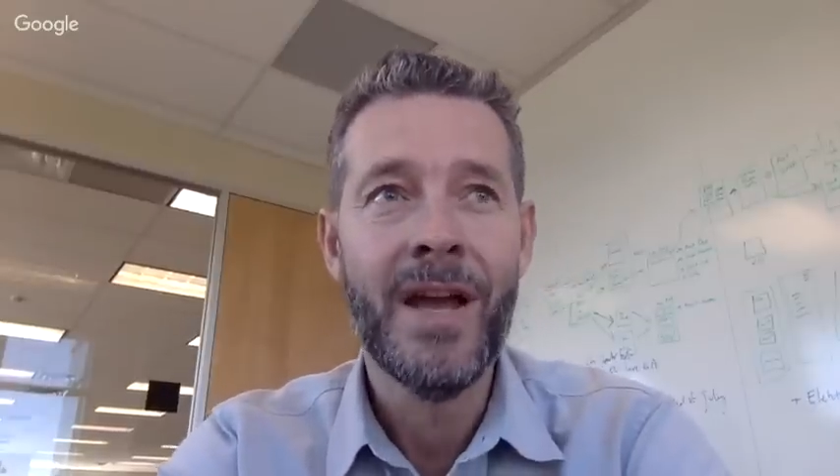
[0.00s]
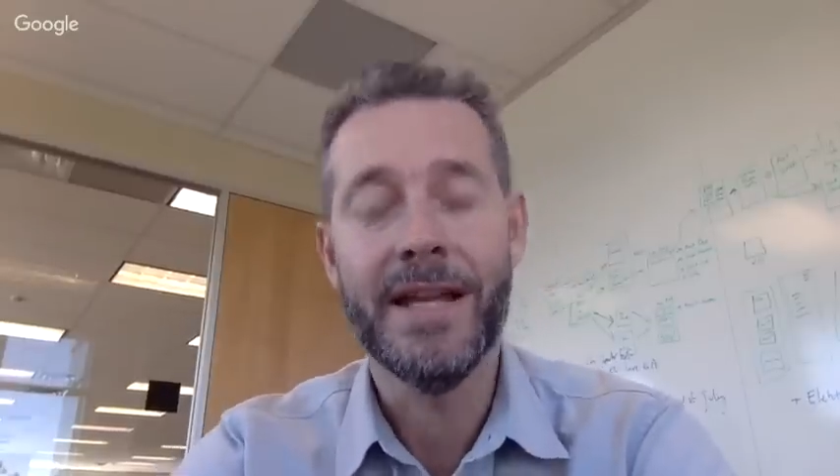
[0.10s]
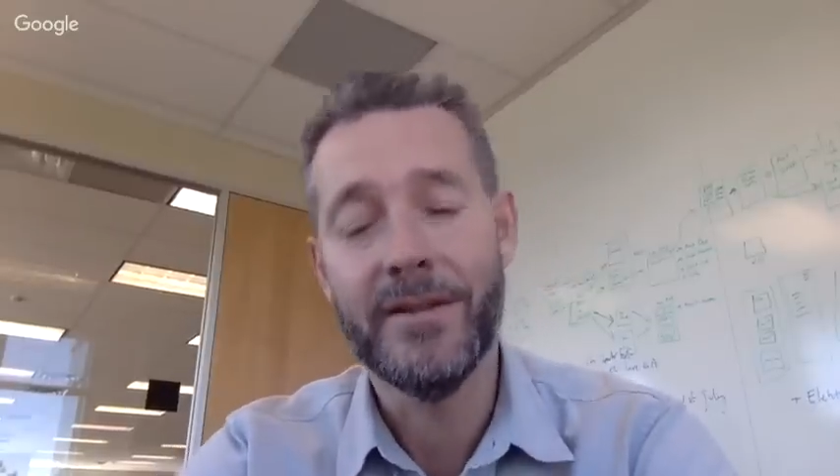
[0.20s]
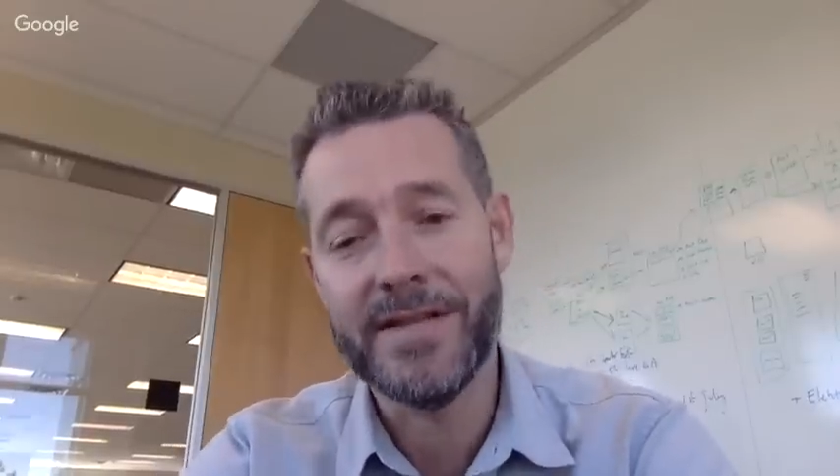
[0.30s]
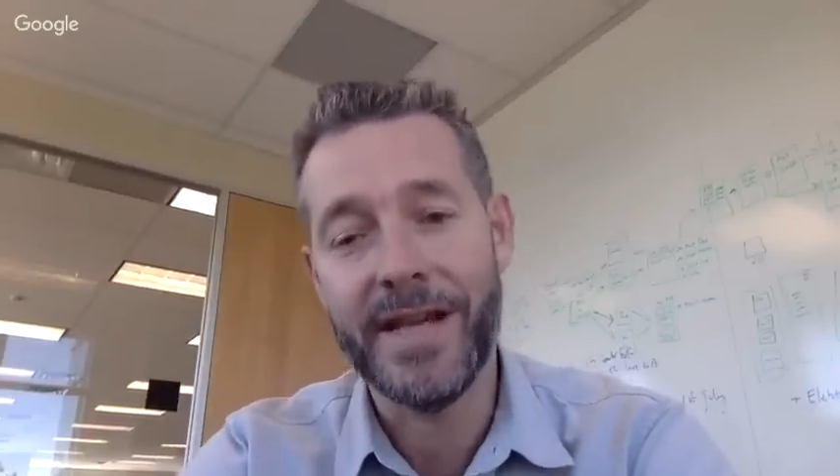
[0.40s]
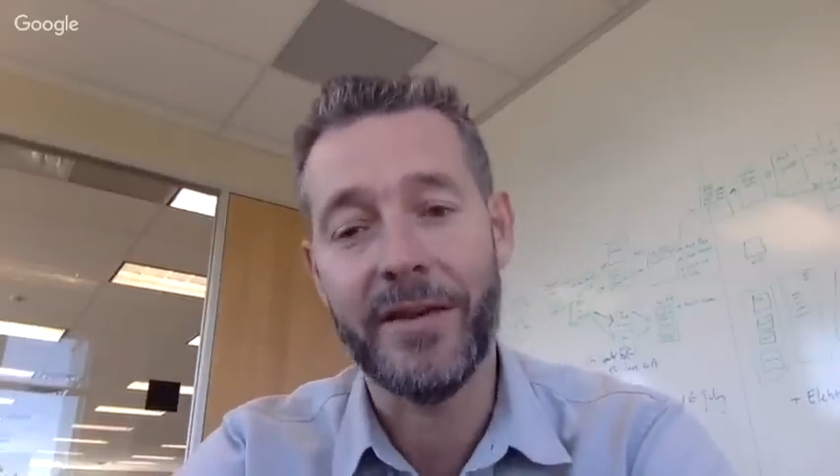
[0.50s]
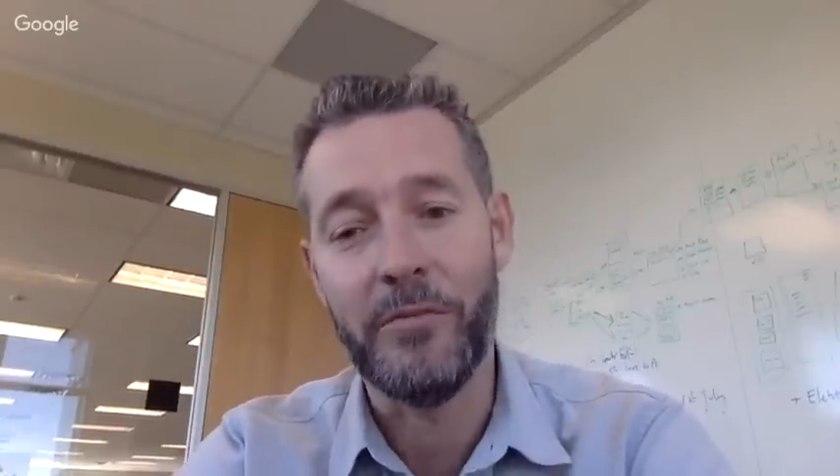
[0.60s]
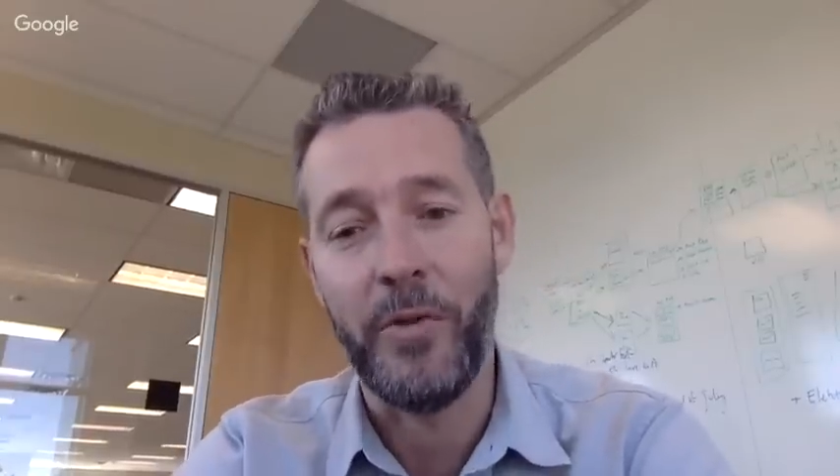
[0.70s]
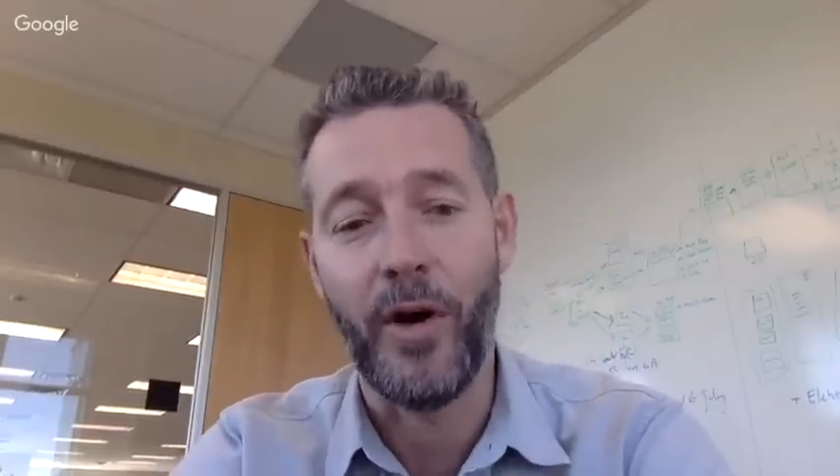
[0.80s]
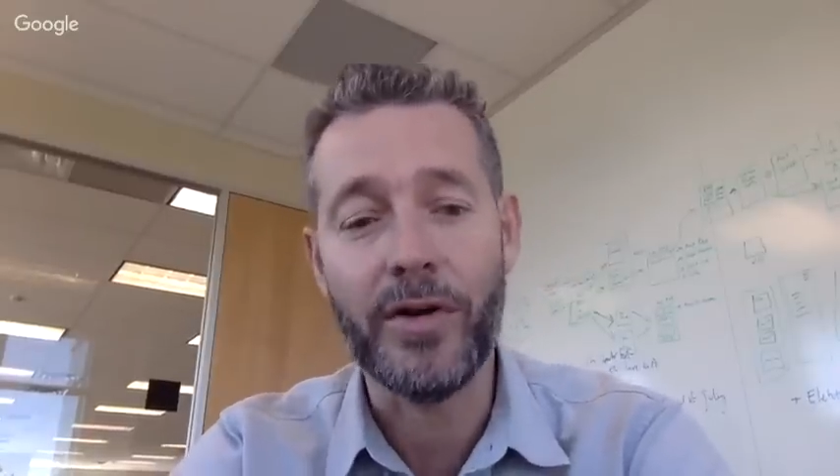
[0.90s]
And the
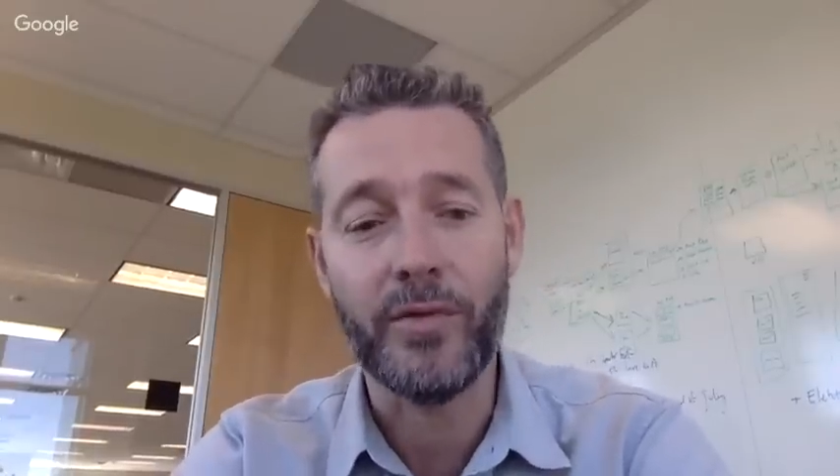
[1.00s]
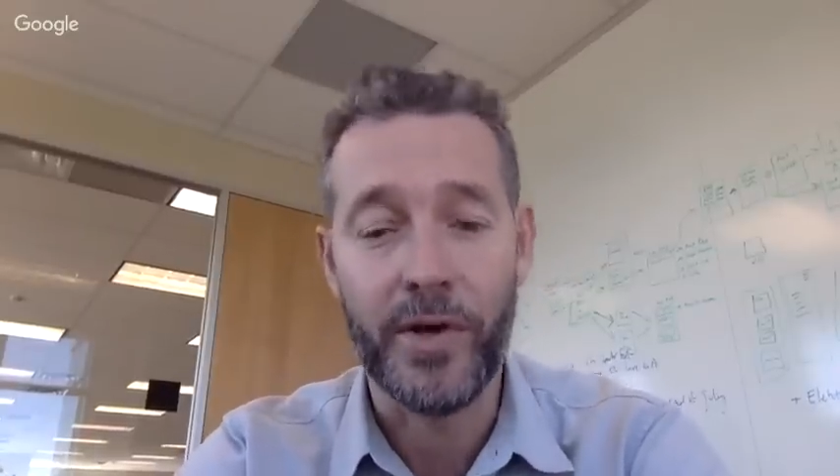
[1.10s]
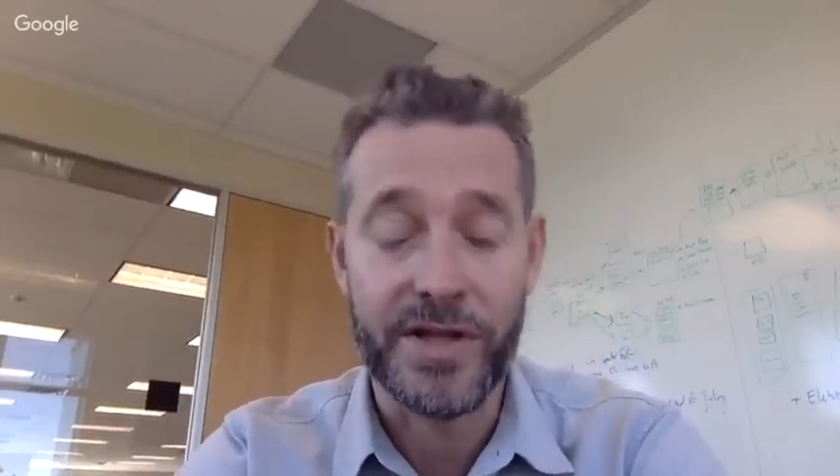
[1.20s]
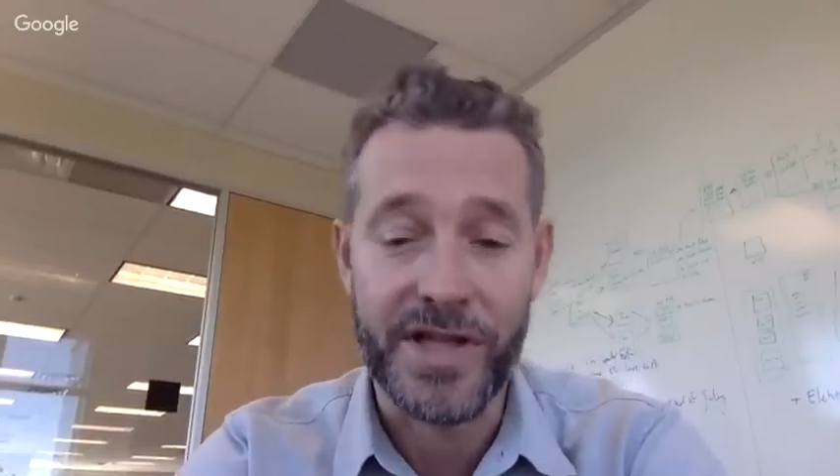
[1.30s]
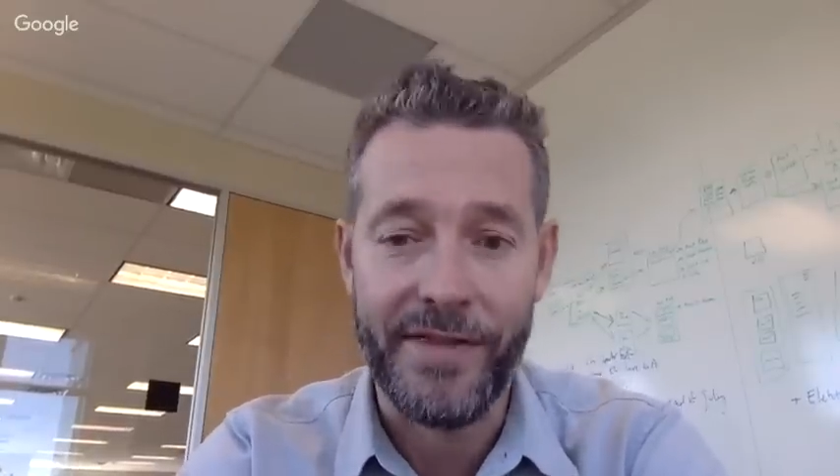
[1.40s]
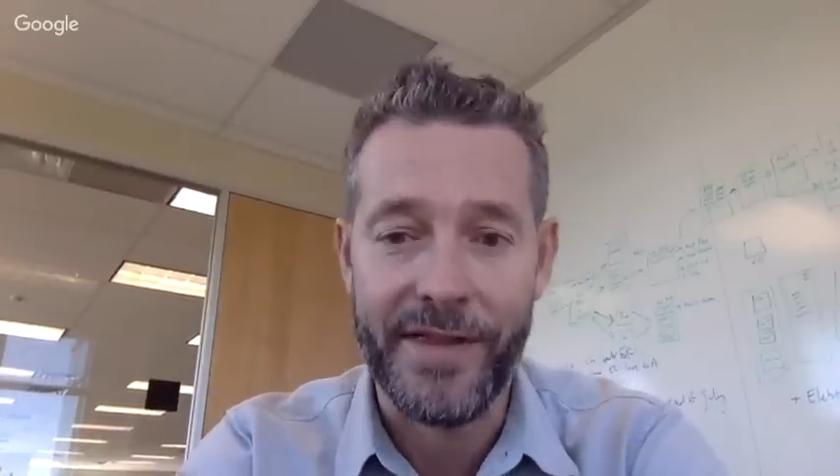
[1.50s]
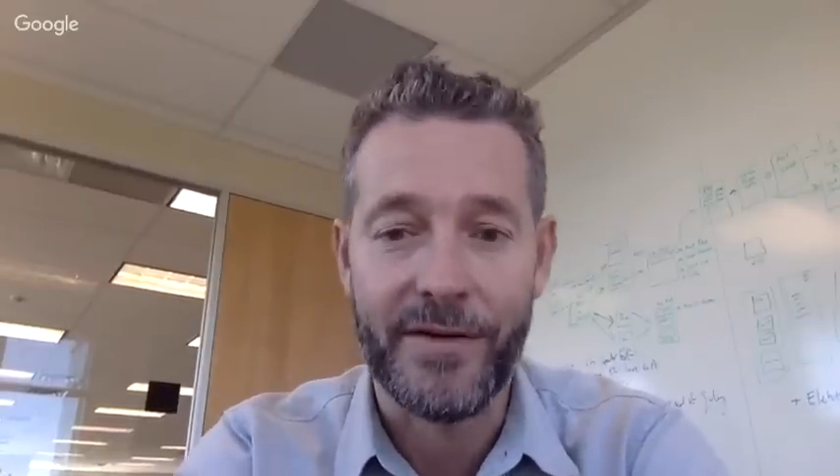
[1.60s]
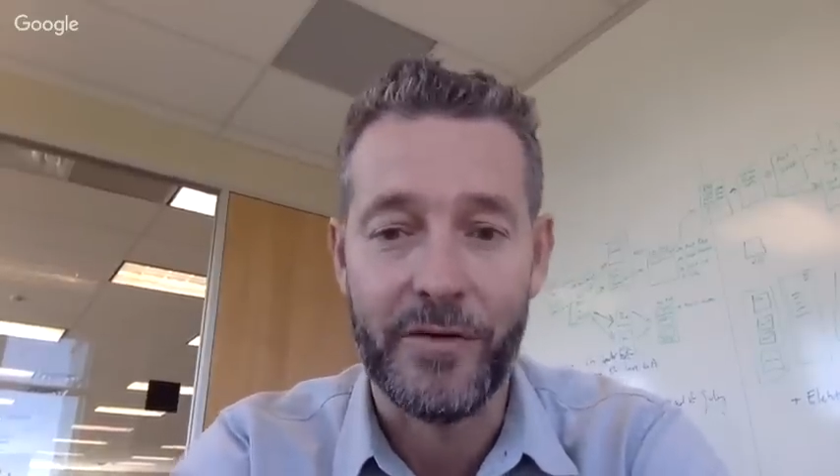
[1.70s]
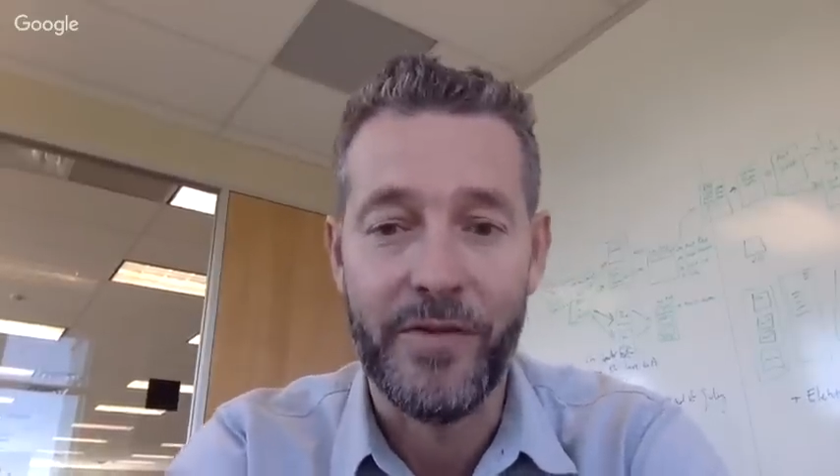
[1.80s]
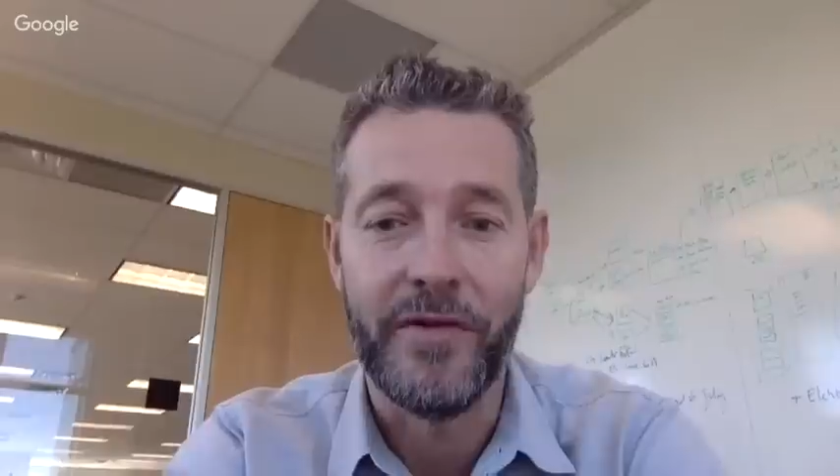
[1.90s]
second part, which I think could be